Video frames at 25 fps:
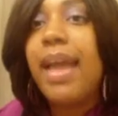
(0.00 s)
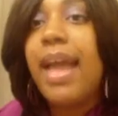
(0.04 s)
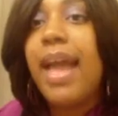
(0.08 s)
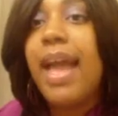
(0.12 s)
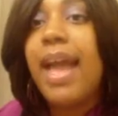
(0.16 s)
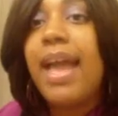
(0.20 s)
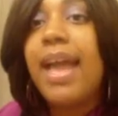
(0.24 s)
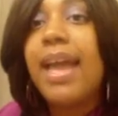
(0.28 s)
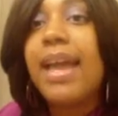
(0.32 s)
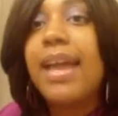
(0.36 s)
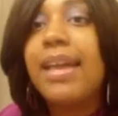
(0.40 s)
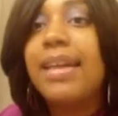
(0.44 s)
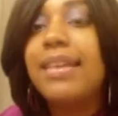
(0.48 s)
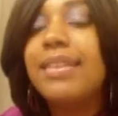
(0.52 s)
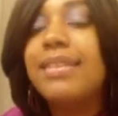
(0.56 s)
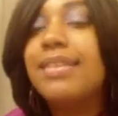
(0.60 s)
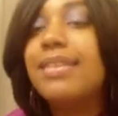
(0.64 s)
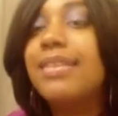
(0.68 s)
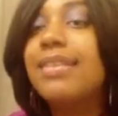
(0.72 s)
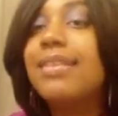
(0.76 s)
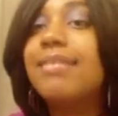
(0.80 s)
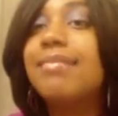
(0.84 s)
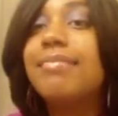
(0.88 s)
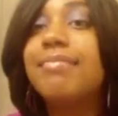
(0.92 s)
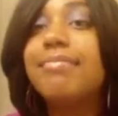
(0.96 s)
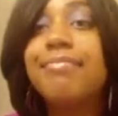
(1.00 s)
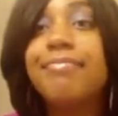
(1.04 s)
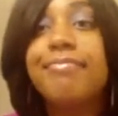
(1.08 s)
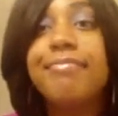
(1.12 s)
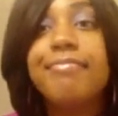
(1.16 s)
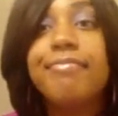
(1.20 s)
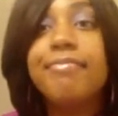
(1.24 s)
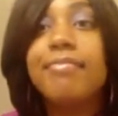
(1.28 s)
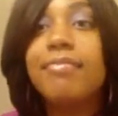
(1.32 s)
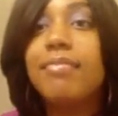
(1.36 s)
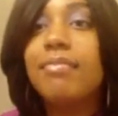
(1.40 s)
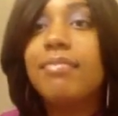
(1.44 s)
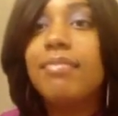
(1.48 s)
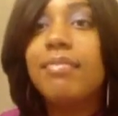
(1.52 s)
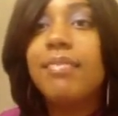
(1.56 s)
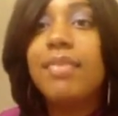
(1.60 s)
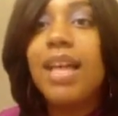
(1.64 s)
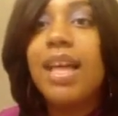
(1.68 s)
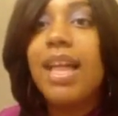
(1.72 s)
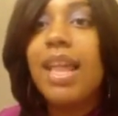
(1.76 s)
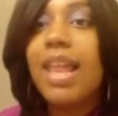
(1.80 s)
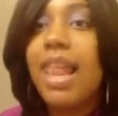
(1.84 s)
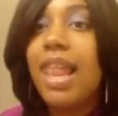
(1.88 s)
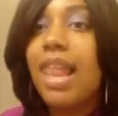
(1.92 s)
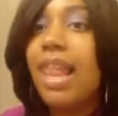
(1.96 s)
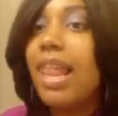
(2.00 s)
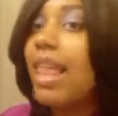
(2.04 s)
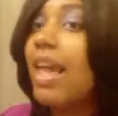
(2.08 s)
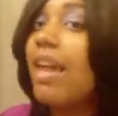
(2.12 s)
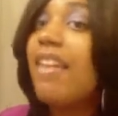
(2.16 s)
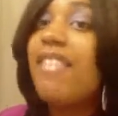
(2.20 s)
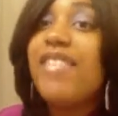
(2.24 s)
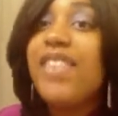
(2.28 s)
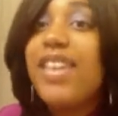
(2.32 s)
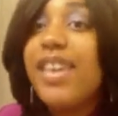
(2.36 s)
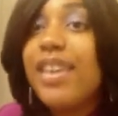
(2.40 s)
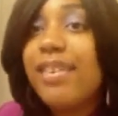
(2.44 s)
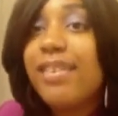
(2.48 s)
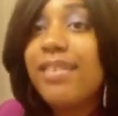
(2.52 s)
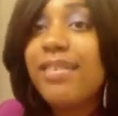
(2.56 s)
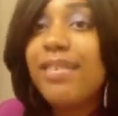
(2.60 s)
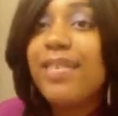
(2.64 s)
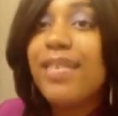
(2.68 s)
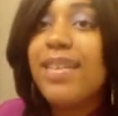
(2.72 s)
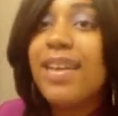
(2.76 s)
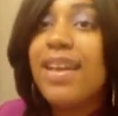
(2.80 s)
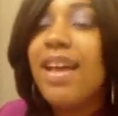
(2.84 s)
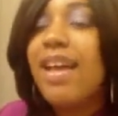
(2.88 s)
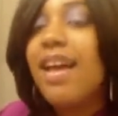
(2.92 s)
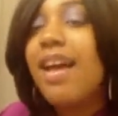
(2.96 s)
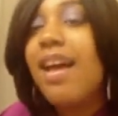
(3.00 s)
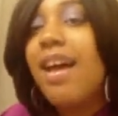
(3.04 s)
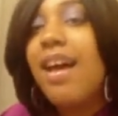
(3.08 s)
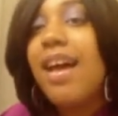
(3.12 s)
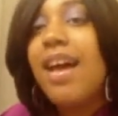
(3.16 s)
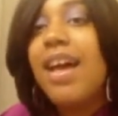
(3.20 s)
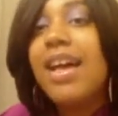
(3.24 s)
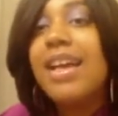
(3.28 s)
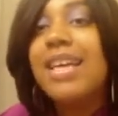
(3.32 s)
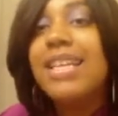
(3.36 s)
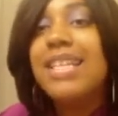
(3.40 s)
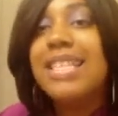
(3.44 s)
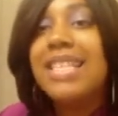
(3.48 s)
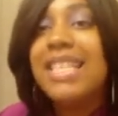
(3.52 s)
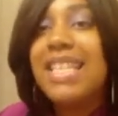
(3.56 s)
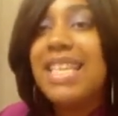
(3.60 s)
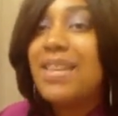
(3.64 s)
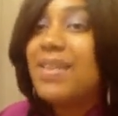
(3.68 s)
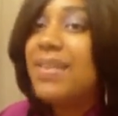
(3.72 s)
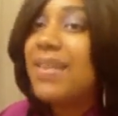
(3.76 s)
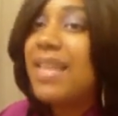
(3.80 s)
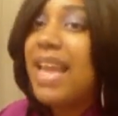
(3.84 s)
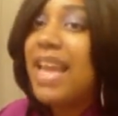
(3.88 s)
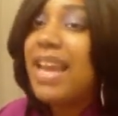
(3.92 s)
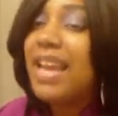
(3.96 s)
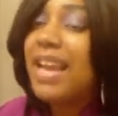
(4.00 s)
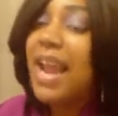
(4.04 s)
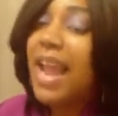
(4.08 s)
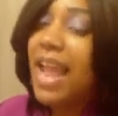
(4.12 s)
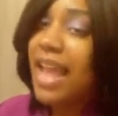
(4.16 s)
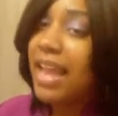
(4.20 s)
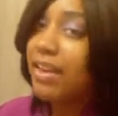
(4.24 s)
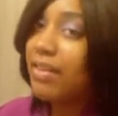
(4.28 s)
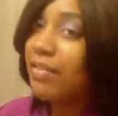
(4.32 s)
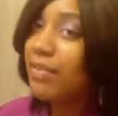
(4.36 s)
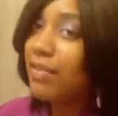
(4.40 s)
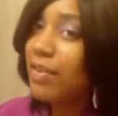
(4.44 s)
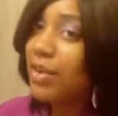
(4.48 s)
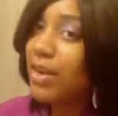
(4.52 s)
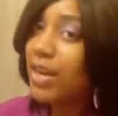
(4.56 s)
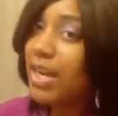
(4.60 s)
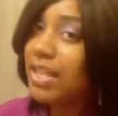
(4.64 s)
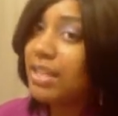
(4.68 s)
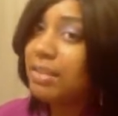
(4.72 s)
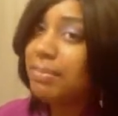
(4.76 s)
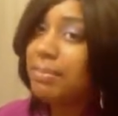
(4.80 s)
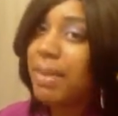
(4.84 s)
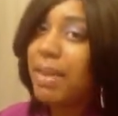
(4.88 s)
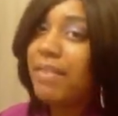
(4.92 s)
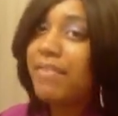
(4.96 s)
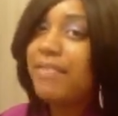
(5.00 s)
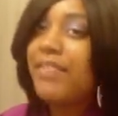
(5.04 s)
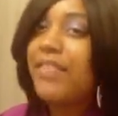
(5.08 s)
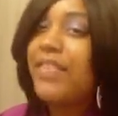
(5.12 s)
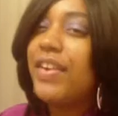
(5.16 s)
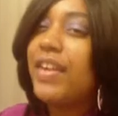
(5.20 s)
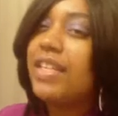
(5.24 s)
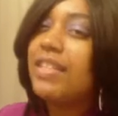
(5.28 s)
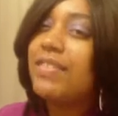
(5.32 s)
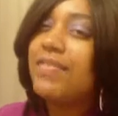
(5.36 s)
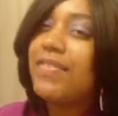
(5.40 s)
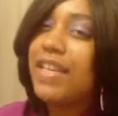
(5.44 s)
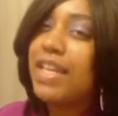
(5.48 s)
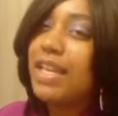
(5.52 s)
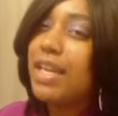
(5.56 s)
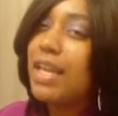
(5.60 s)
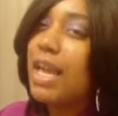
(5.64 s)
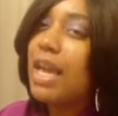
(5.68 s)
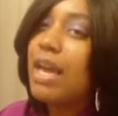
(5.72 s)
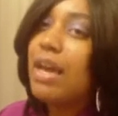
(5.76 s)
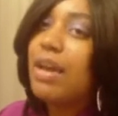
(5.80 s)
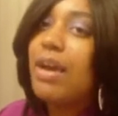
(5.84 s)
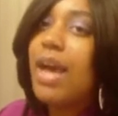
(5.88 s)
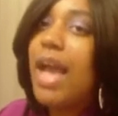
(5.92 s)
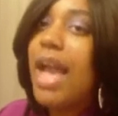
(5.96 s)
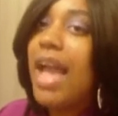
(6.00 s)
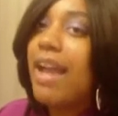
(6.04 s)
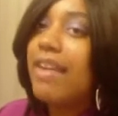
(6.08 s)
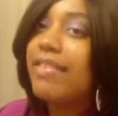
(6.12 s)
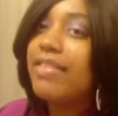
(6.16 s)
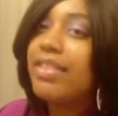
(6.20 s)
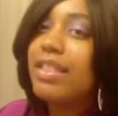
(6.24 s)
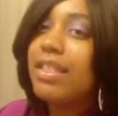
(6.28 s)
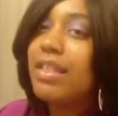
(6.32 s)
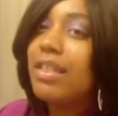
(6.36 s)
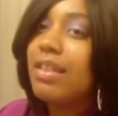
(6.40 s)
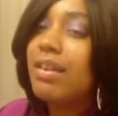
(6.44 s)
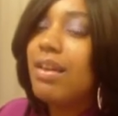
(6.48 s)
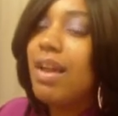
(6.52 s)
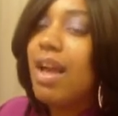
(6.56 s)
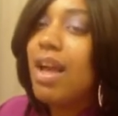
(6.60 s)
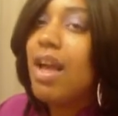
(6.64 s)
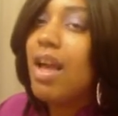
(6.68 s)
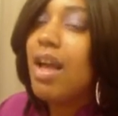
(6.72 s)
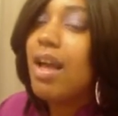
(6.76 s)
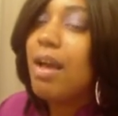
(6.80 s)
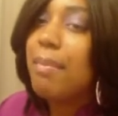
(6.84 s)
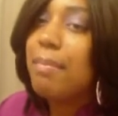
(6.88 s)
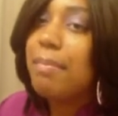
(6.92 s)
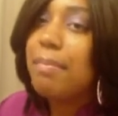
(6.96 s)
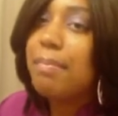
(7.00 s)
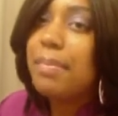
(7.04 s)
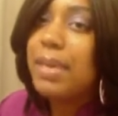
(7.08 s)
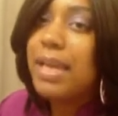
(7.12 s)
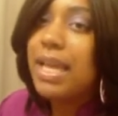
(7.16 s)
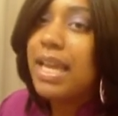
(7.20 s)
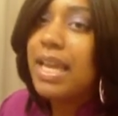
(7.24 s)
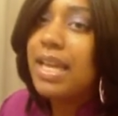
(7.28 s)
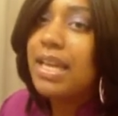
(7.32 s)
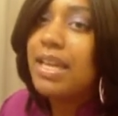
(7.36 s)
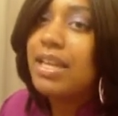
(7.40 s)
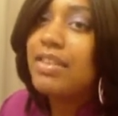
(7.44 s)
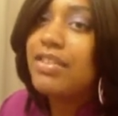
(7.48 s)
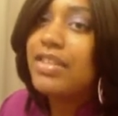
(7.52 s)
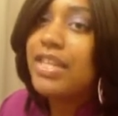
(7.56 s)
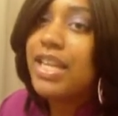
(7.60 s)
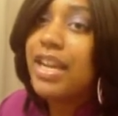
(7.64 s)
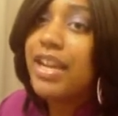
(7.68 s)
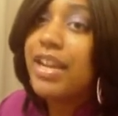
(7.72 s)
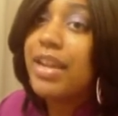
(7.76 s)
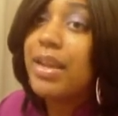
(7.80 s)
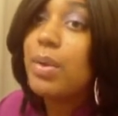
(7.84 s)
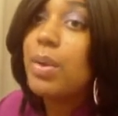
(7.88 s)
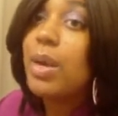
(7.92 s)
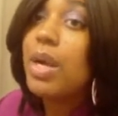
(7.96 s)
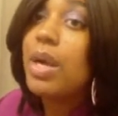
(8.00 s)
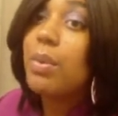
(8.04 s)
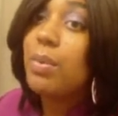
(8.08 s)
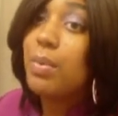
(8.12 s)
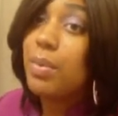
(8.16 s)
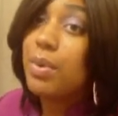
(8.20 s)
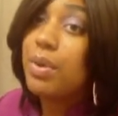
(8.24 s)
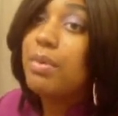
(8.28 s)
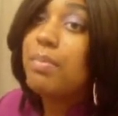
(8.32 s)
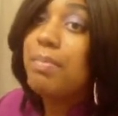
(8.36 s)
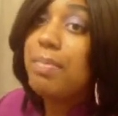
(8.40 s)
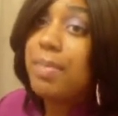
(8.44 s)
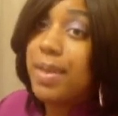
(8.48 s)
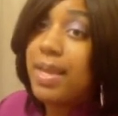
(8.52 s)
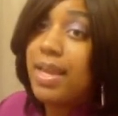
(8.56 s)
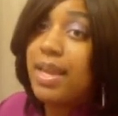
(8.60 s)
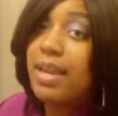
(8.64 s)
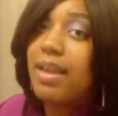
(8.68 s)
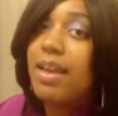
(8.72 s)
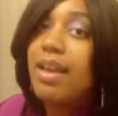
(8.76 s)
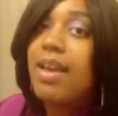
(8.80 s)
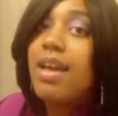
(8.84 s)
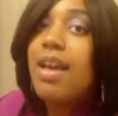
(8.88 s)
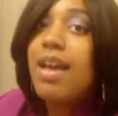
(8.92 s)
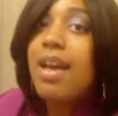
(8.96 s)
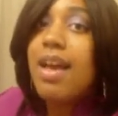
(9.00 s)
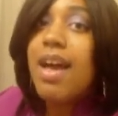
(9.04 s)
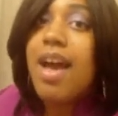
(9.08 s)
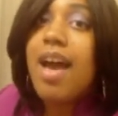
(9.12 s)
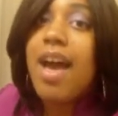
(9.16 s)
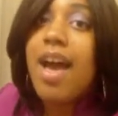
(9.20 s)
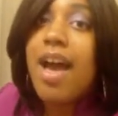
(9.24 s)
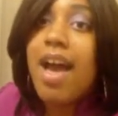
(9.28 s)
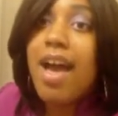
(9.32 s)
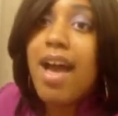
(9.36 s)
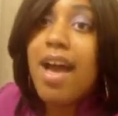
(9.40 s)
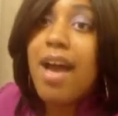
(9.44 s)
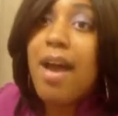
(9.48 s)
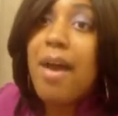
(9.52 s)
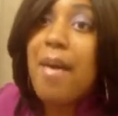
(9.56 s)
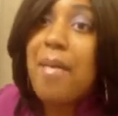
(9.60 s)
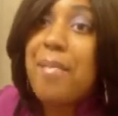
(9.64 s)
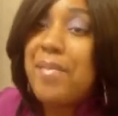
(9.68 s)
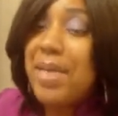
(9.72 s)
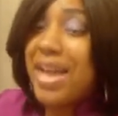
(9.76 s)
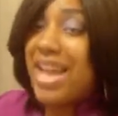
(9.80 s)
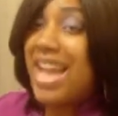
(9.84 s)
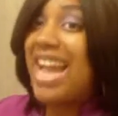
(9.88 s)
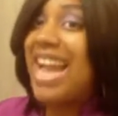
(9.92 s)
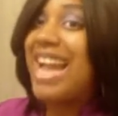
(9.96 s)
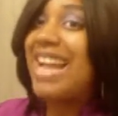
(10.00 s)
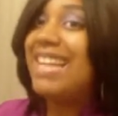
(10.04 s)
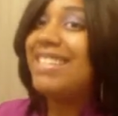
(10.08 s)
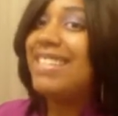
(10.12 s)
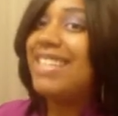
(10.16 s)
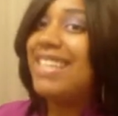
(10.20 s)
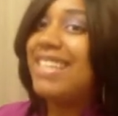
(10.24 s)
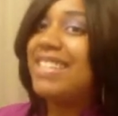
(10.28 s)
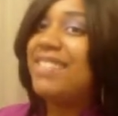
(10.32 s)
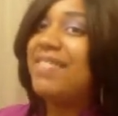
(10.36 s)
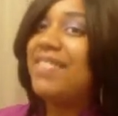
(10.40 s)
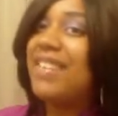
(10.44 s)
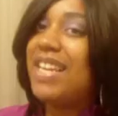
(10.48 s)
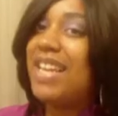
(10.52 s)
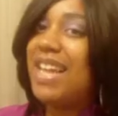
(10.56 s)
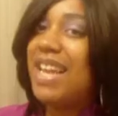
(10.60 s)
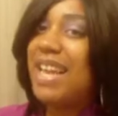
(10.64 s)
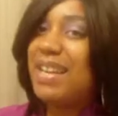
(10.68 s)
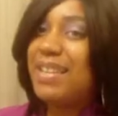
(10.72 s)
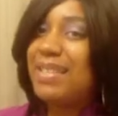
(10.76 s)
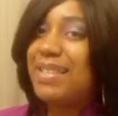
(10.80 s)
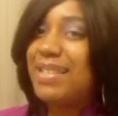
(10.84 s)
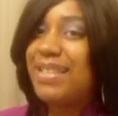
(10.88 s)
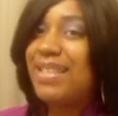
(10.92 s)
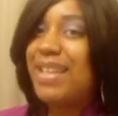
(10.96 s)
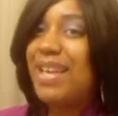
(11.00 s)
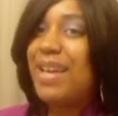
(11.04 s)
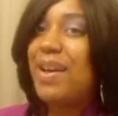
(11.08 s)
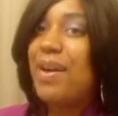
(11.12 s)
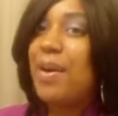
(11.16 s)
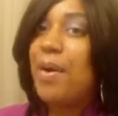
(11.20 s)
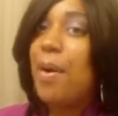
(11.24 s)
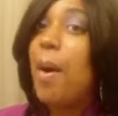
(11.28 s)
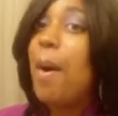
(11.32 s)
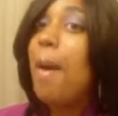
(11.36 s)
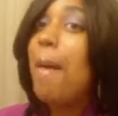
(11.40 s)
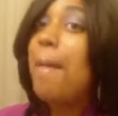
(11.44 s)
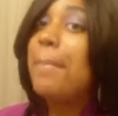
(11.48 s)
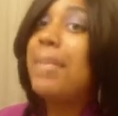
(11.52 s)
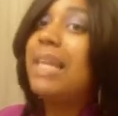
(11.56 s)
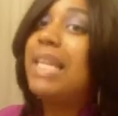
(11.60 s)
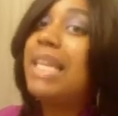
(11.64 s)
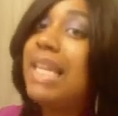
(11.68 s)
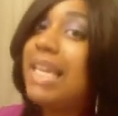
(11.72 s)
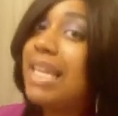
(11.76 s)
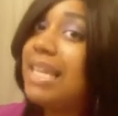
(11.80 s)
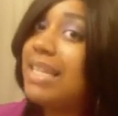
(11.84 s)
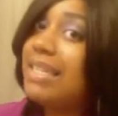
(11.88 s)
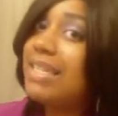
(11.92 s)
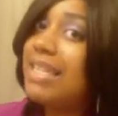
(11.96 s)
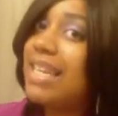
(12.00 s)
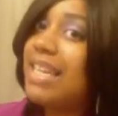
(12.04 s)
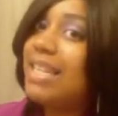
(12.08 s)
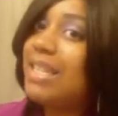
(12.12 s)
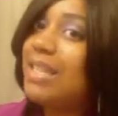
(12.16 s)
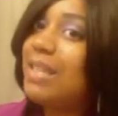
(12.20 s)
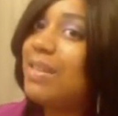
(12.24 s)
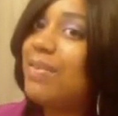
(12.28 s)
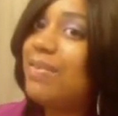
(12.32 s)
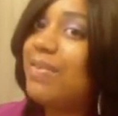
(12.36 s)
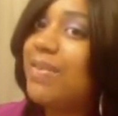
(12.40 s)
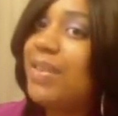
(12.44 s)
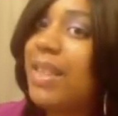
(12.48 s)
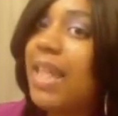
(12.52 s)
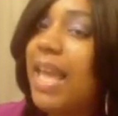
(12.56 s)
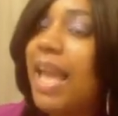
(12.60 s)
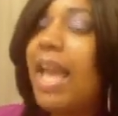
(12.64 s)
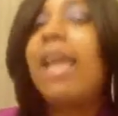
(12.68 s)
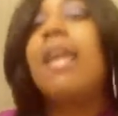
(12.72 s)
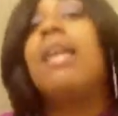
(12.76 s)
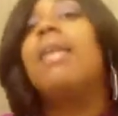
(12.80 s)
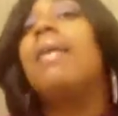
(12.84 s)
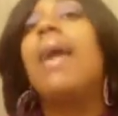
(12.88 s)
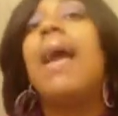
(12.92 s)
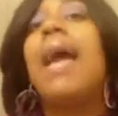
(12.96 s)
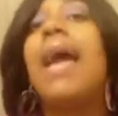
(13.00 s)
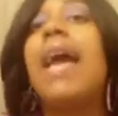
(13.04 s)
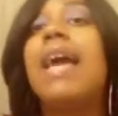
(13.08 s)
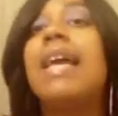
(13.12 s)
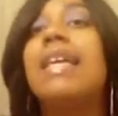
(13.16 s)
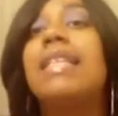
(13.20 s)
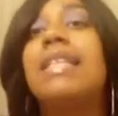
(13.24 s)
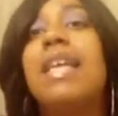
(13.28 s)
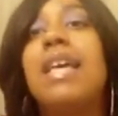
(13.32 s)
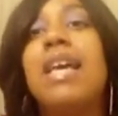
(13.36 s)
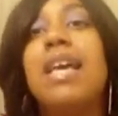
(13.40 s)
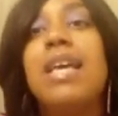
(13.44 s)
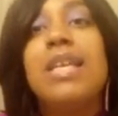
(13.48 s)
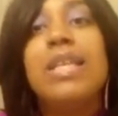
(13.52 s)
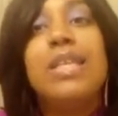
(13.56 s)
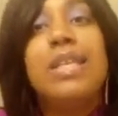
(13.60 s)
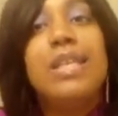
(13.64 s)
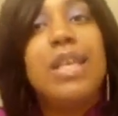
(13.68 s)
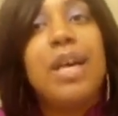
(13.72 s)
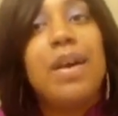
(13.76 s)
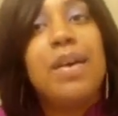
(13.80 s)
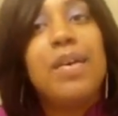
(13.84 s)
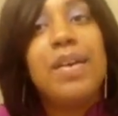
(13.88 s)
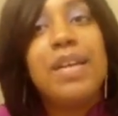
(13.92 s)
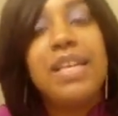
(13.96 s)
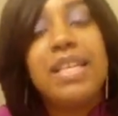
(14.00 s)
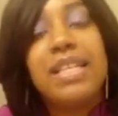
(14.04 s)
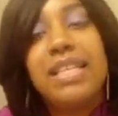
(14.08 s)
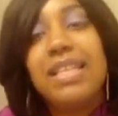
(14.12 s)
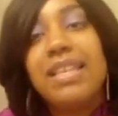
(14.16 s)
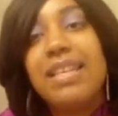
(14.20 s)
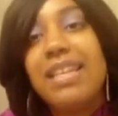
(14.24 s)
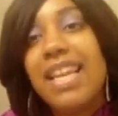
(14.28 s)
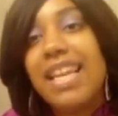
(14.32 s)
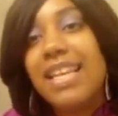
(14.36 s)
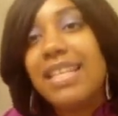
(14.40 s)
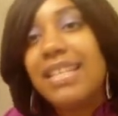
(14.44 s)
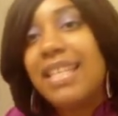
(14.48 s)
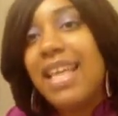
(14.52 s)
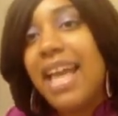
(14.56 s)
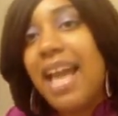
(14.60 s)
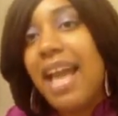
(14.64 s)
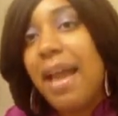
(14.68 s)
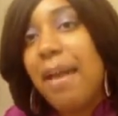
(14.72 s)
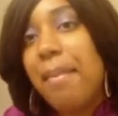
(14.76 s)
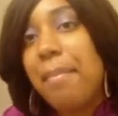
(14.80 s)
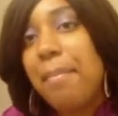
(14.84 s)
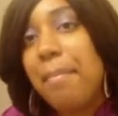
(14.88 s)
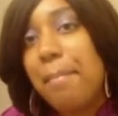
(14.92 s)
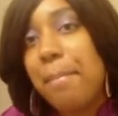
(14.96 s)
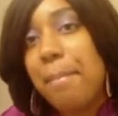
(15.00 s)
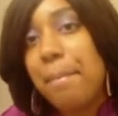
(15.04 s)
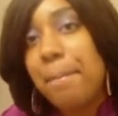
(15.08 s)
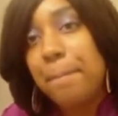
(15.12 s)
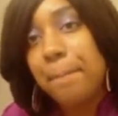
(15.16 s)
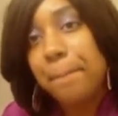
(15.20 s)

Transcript: you guys. Love you. See you later. And of course, my first video after the beginning of January will be my contest video. So, please stay tuned for that, you guys. So, until next time.